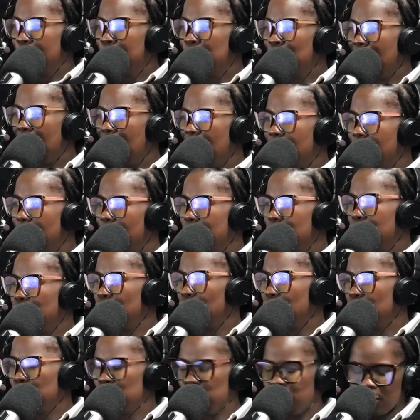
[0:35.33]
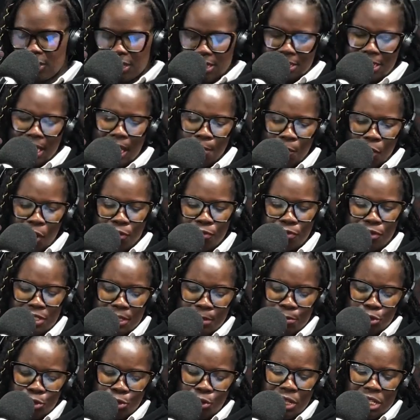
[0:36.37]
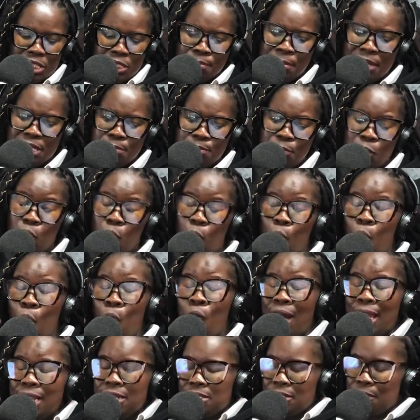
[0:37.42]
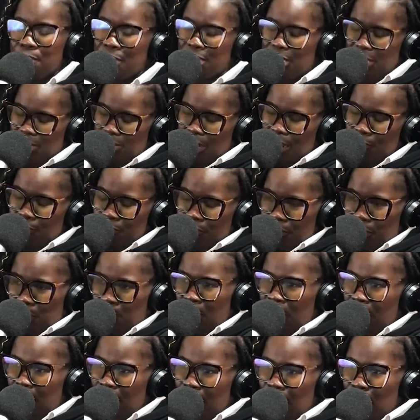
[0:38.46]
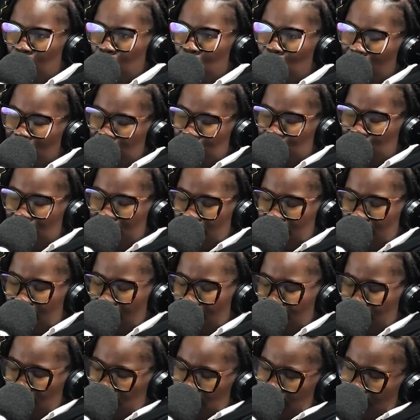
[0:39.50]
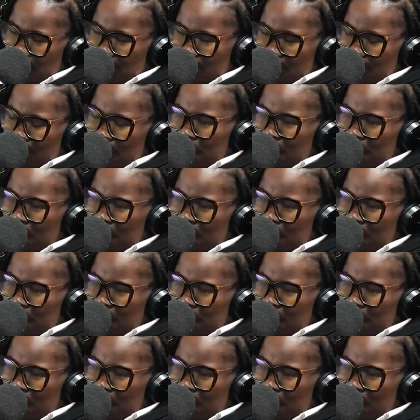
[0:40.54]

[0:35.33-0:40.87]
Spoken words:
glad that, you took the time off, because I'm sure this must be quite a busy time for you. Quite a busy time indeed.